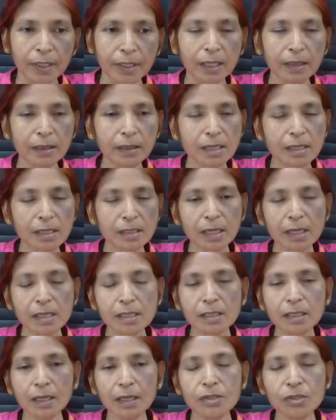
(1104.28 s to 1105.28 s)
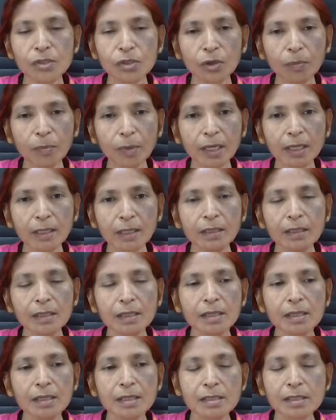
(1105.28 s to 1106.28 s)
In this case, consumer
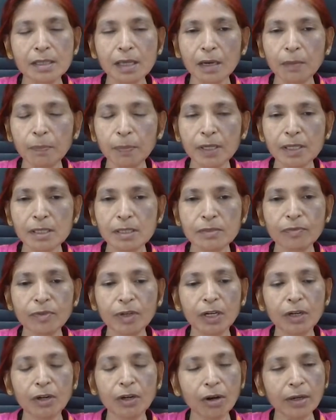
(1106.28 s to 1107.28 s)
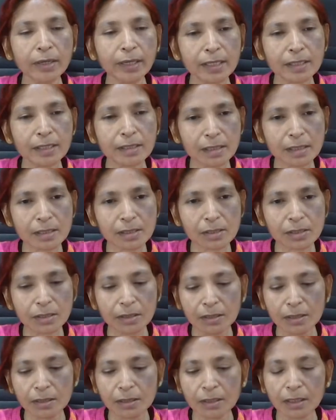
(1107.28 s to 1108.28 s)
surplus will not exist.
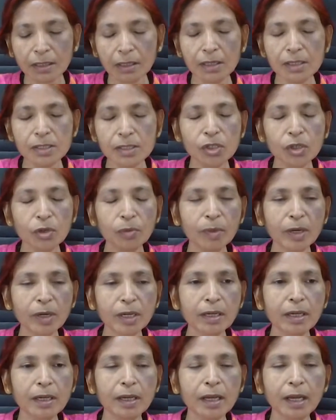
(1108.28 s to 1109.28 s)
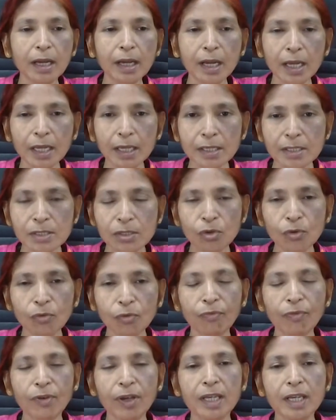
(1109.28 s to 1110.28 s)
Consumer has to
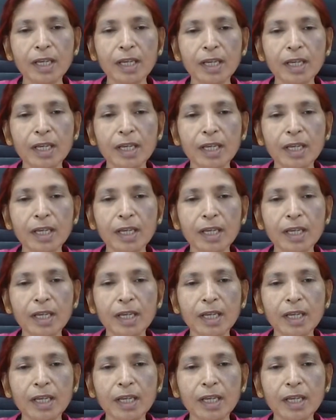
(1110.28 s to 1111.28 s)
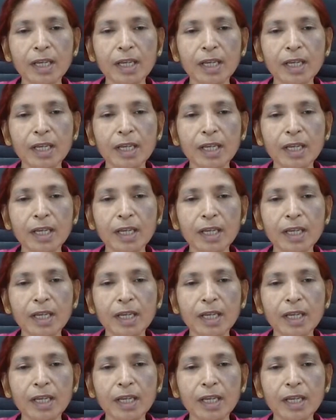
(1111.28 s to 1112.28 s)
face
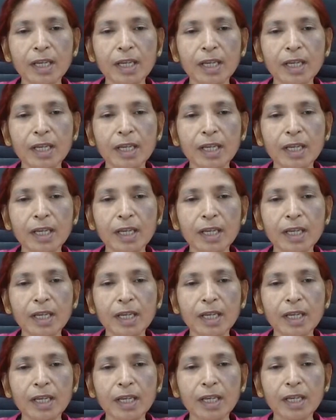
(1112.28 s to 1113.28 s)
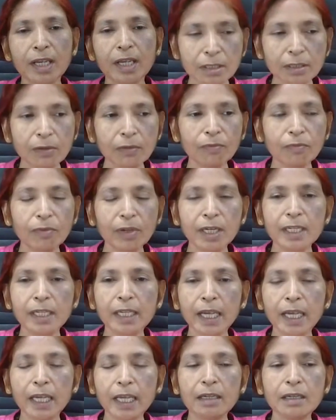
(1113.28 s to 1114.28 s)
loss and producer will
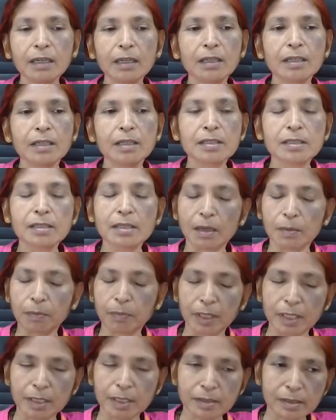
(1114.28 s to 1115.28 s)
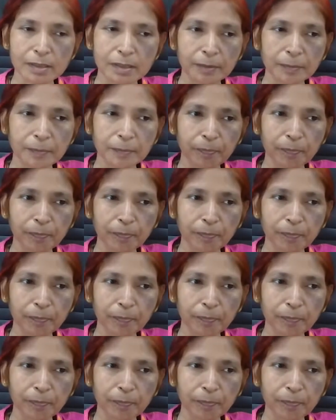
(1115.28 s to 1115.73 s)
gain surplus.